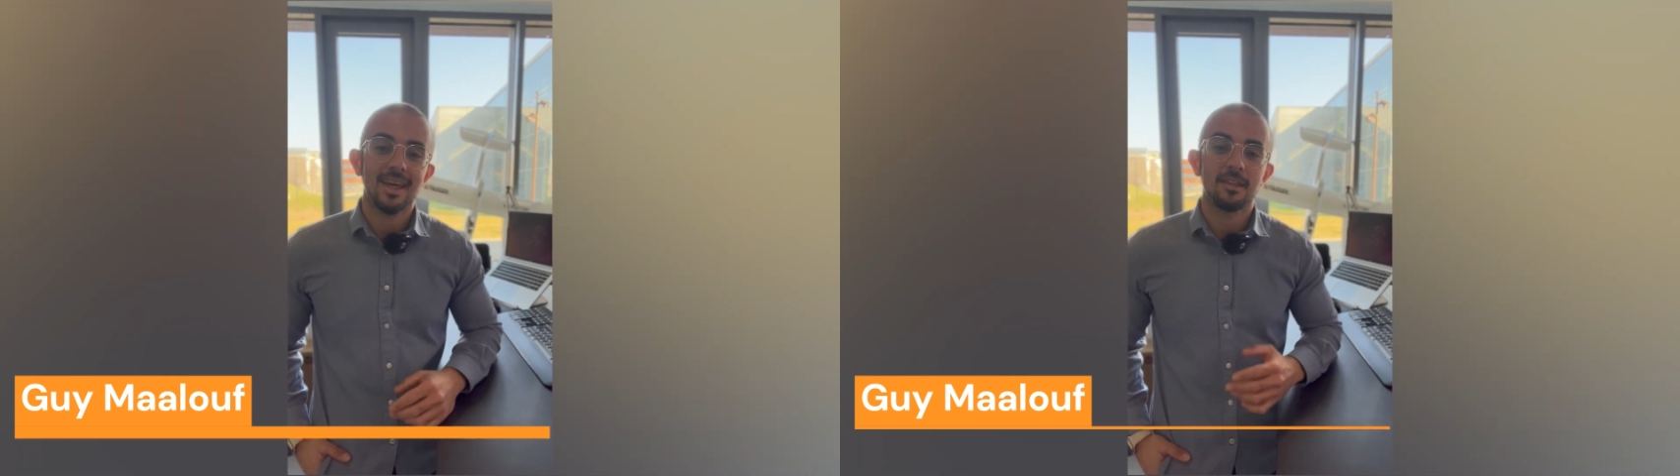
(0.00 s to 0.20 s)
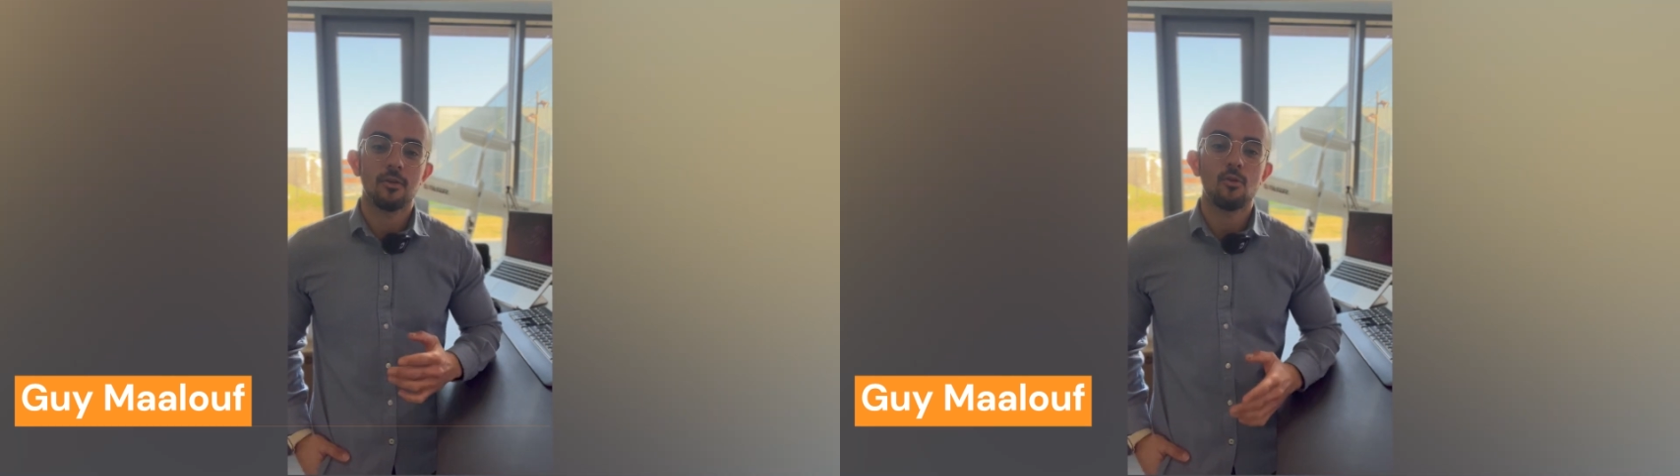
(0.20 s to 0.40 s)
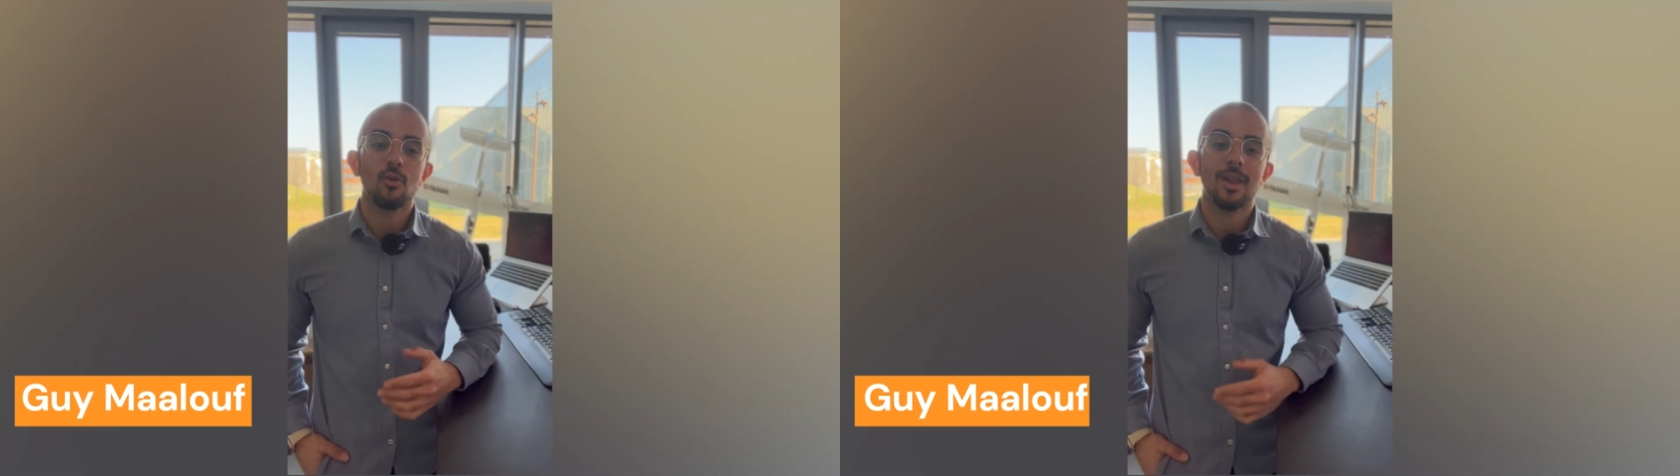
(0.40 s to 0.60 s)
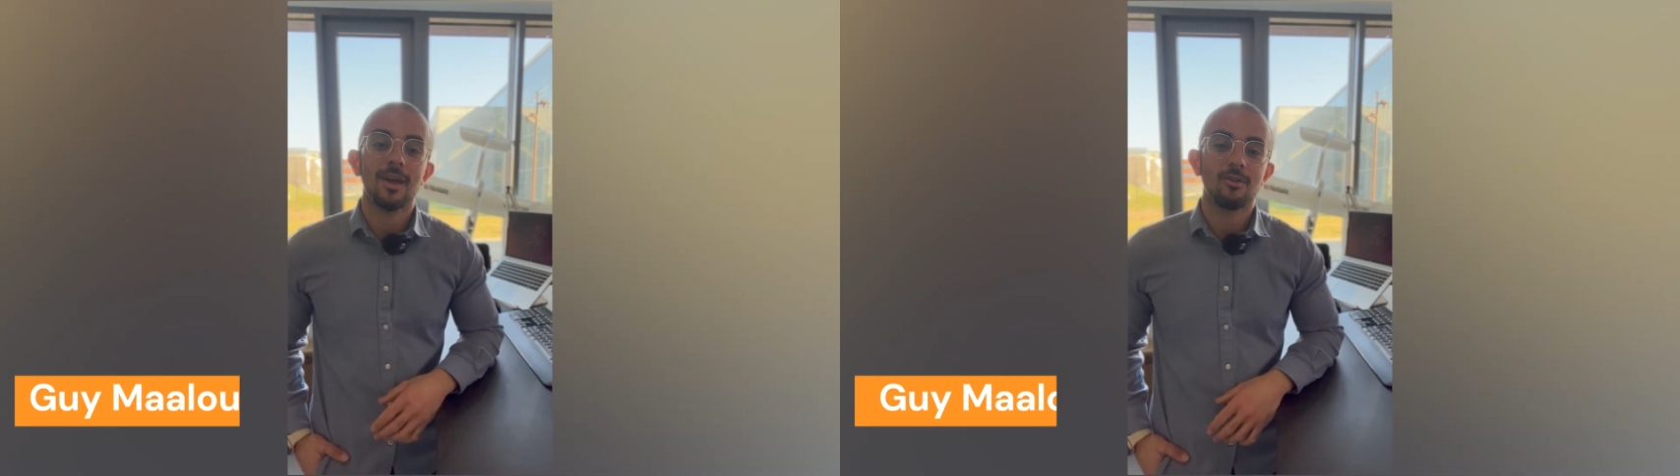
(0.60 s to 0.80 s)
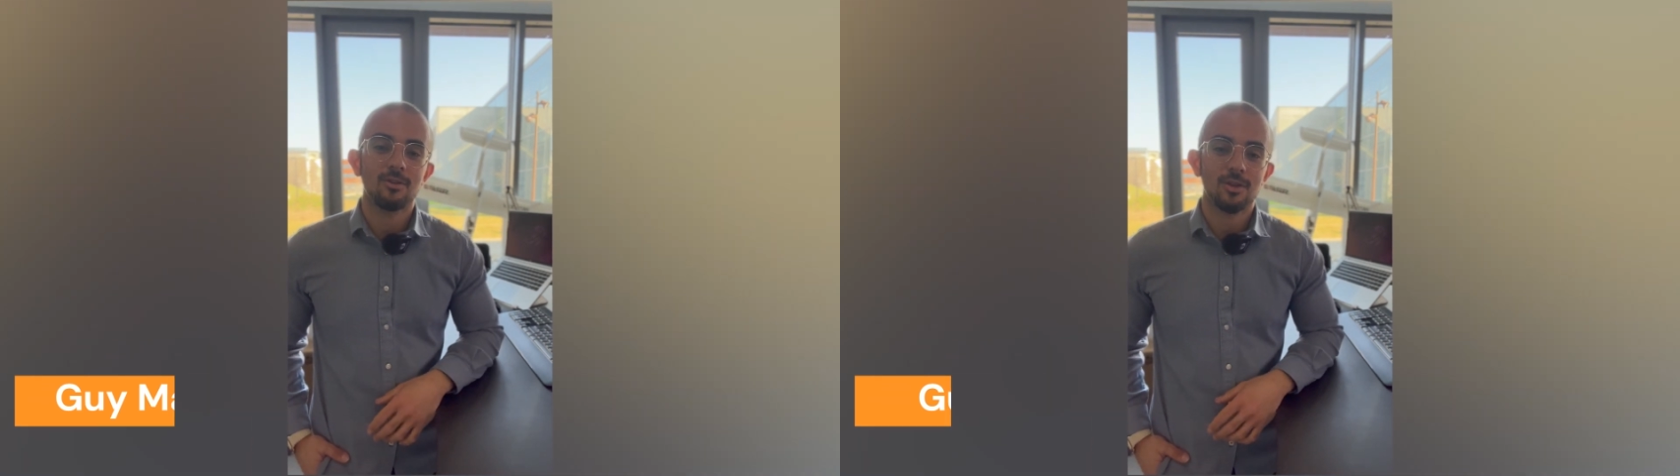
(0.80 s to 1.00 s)
at the Royal
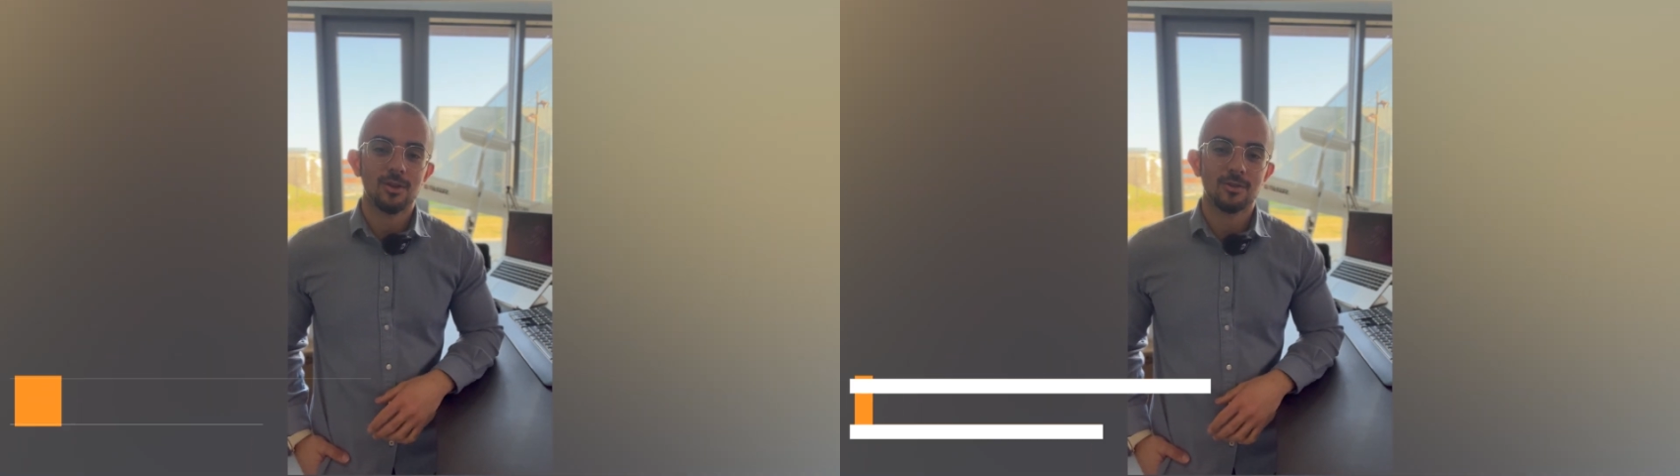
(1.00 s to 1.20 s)
Aeronautical